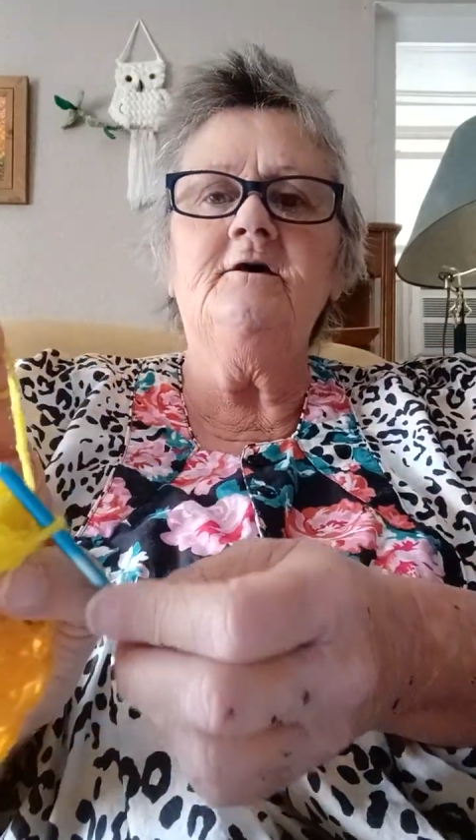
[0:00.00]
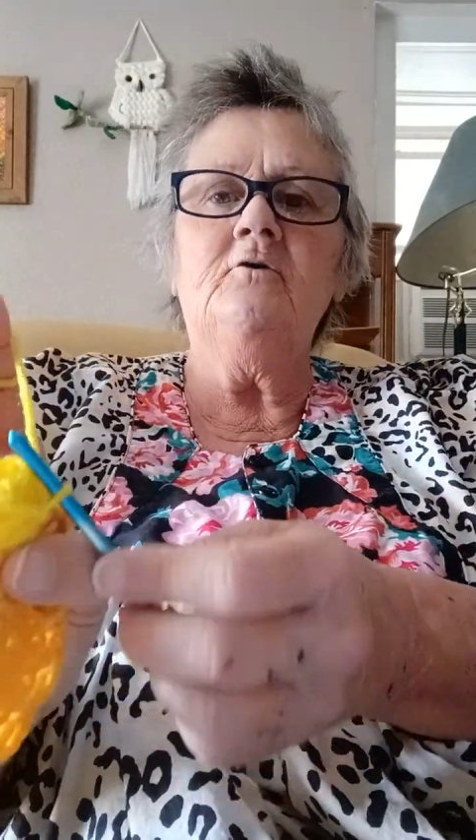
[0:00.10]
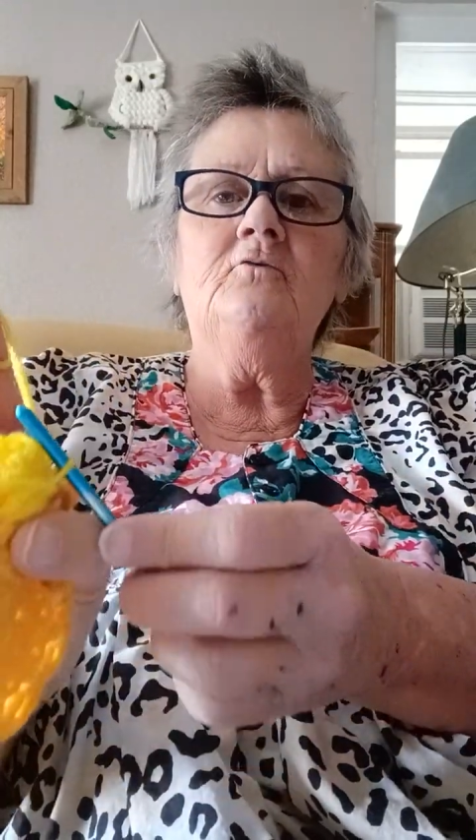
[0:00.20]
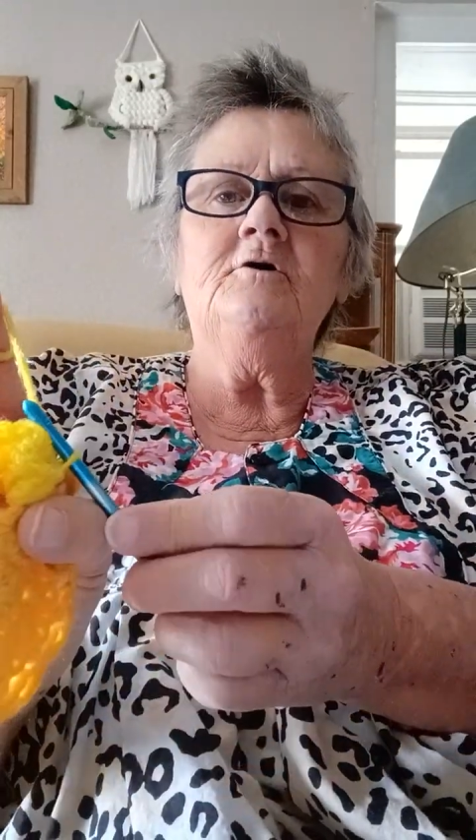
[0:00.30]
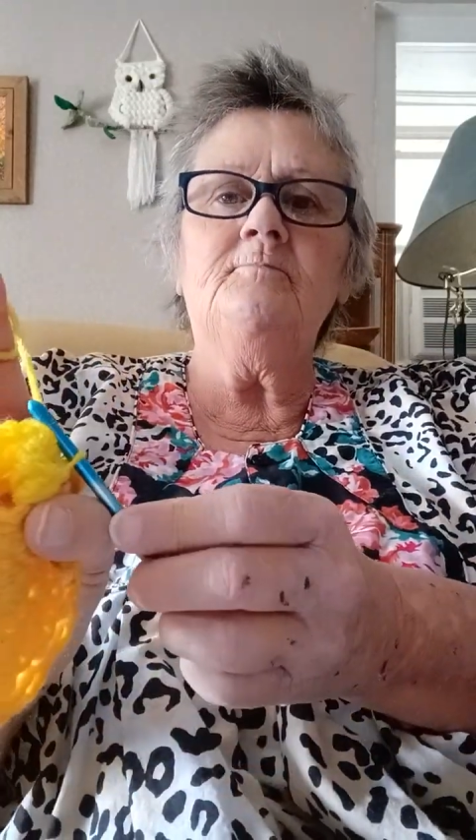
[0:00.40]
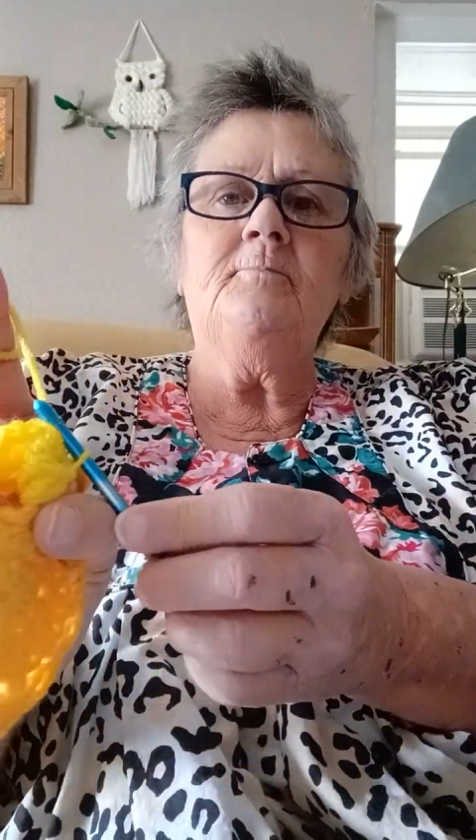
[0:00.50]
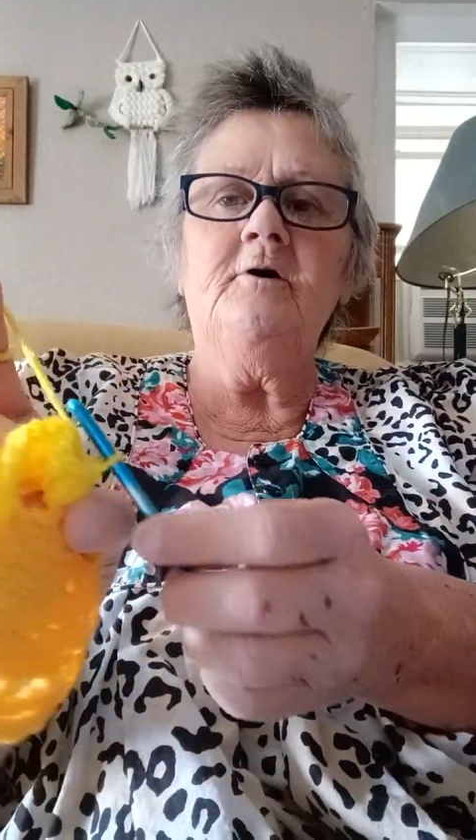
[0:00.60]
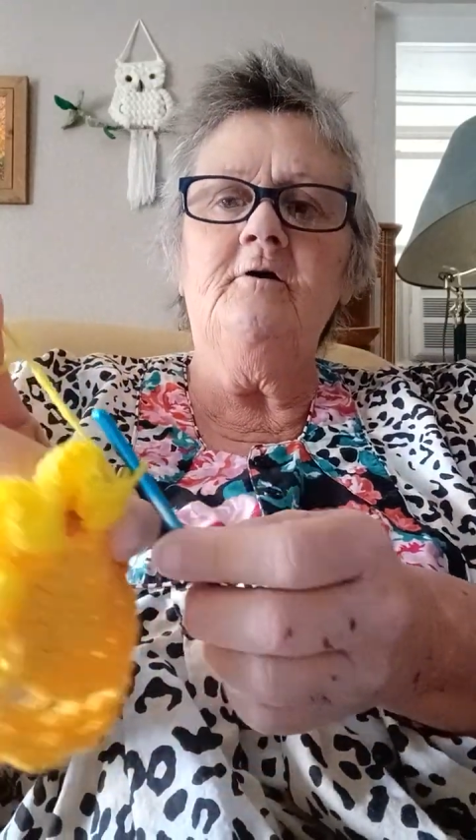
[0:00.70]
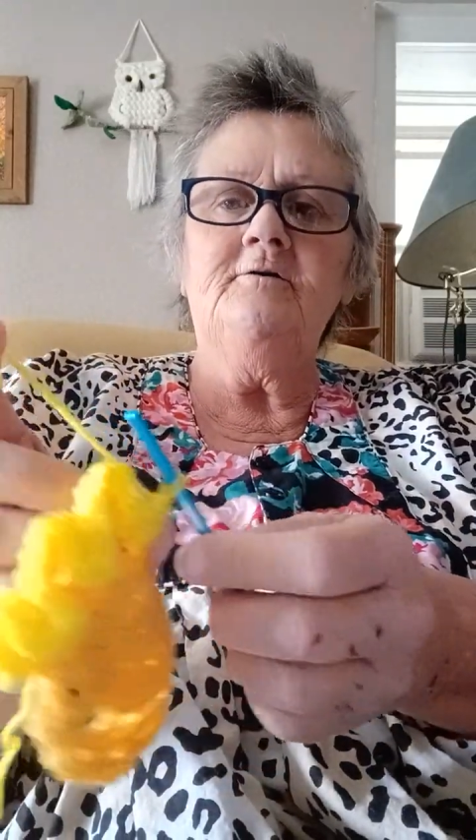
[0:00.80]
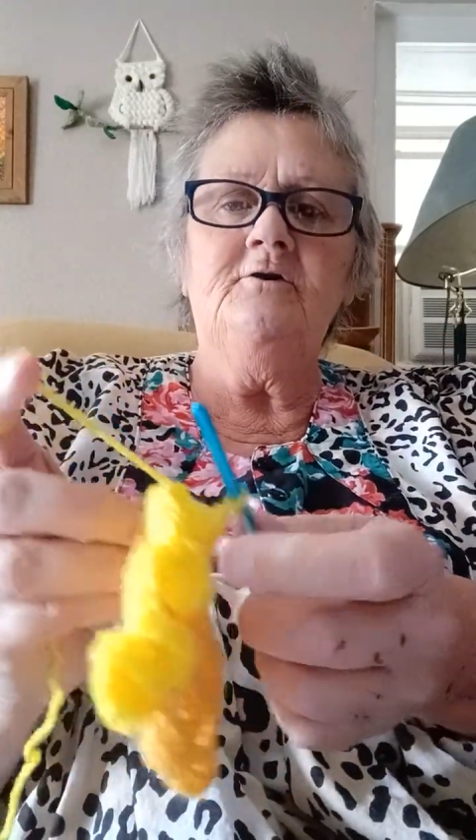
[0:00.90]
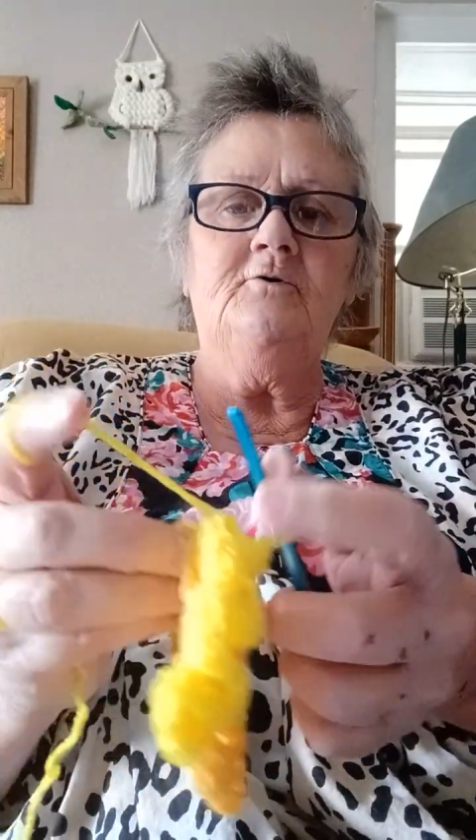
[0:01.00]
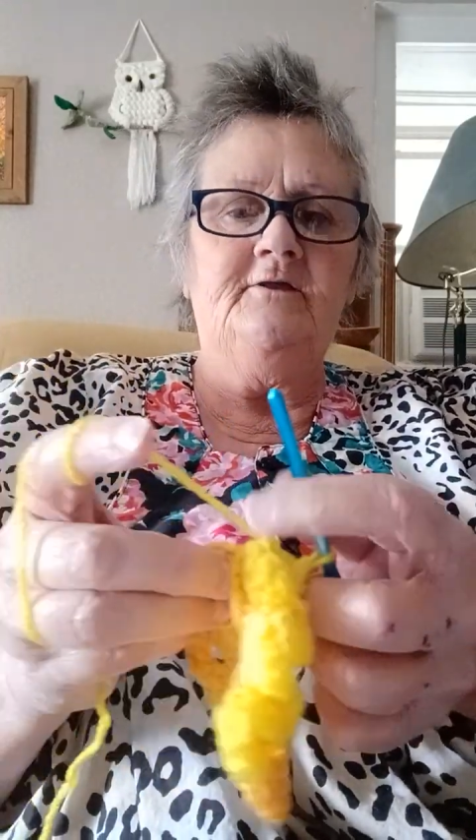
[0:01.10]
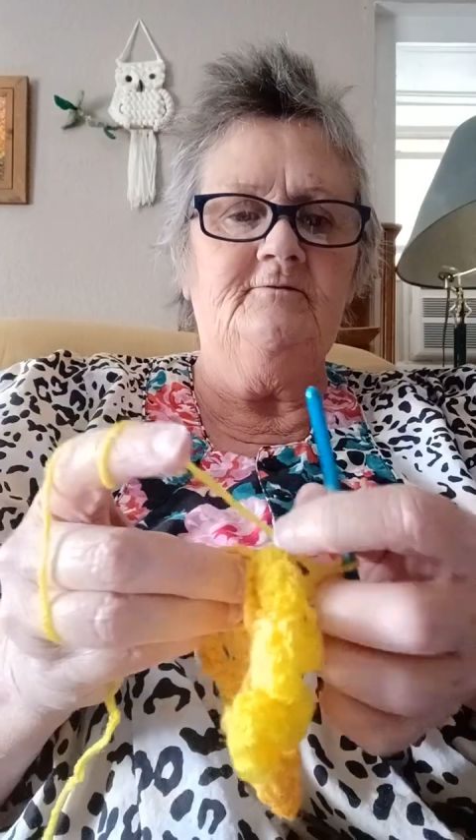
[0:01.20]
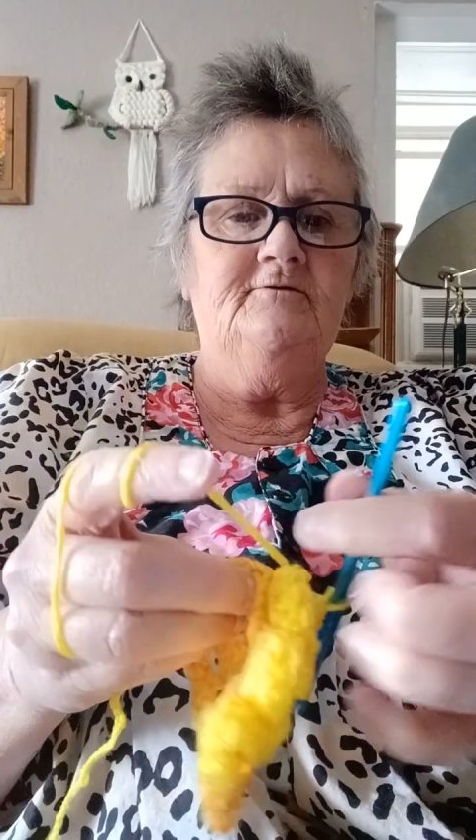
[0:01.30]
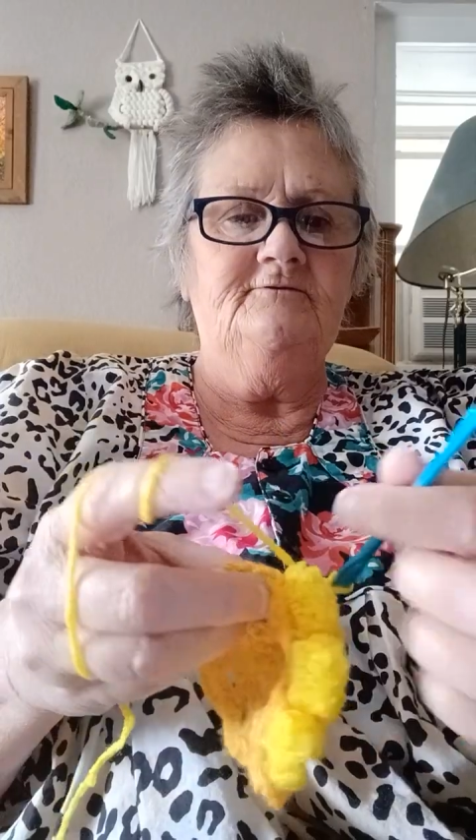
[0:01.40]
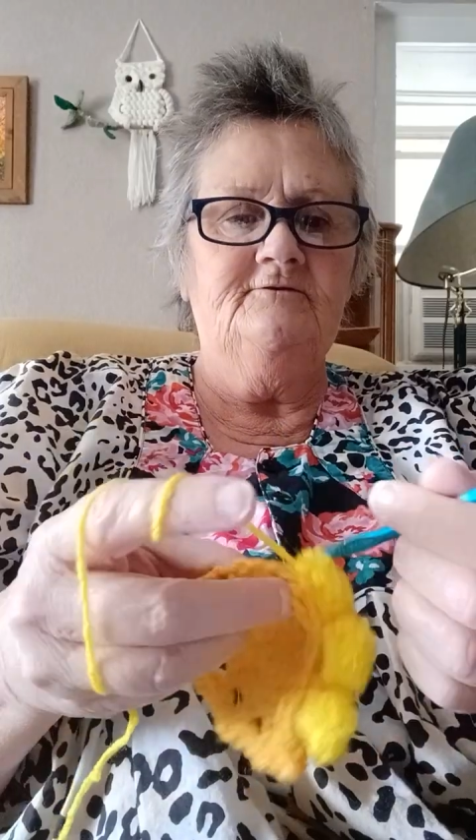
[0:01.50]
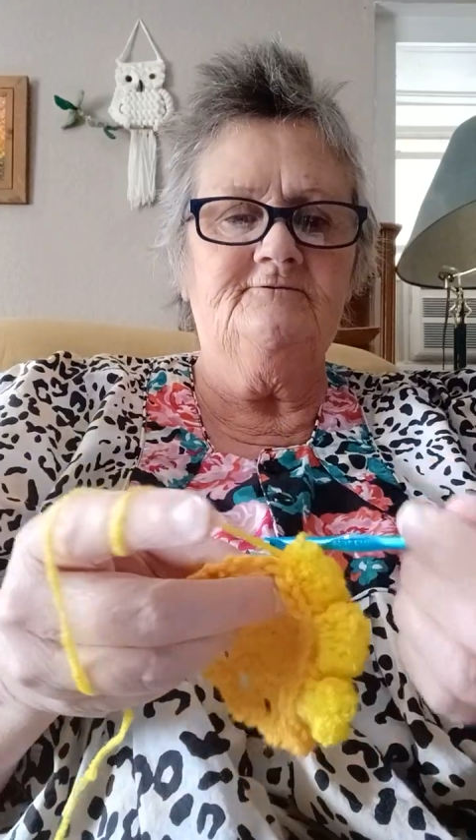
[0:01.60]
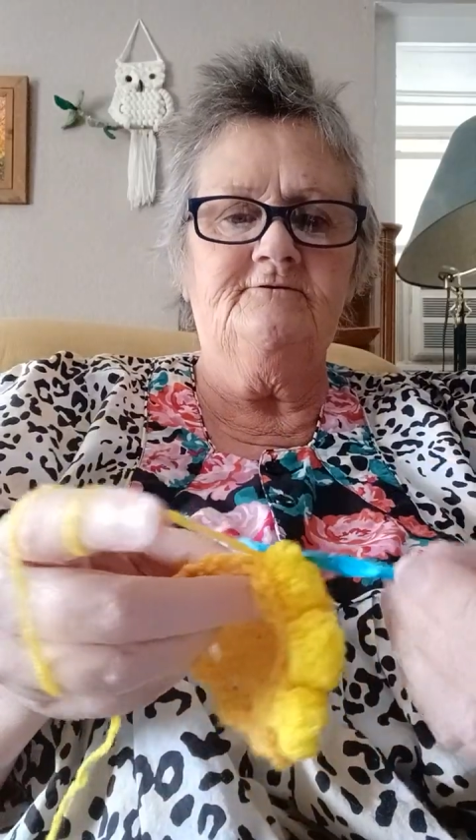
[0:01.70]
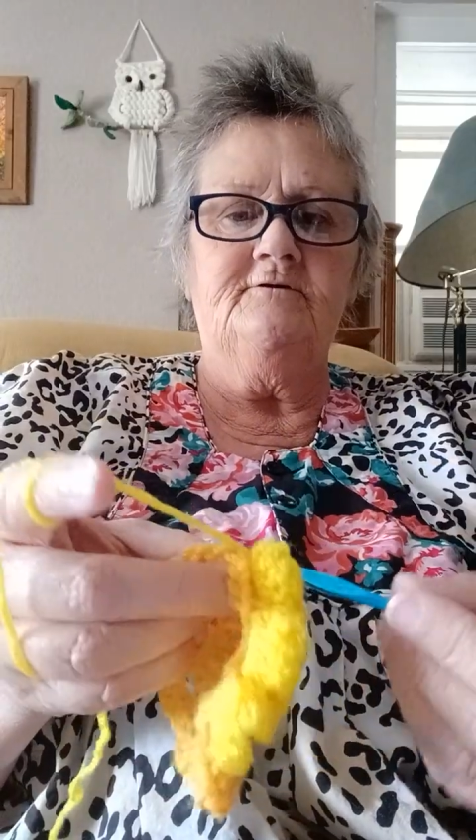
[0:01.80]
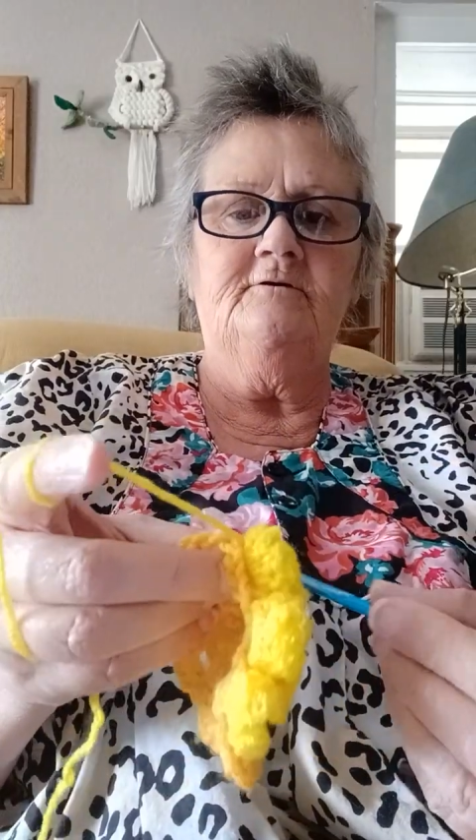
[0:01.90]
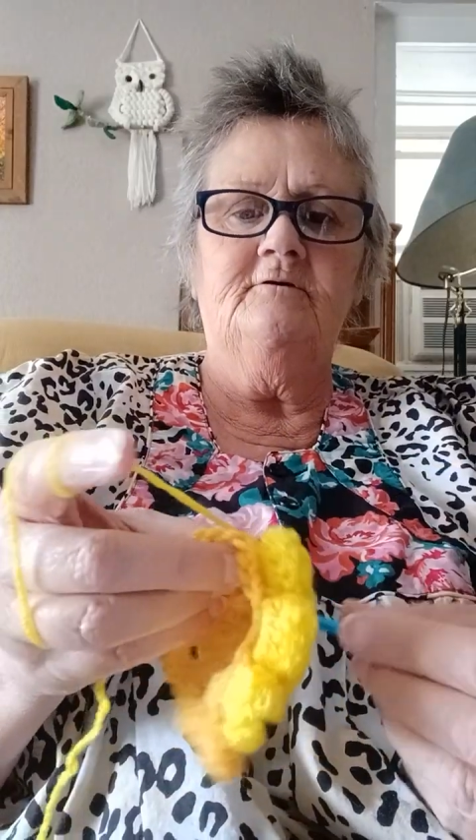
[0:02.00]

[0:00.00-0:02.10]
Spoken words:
on up there and do it. You just,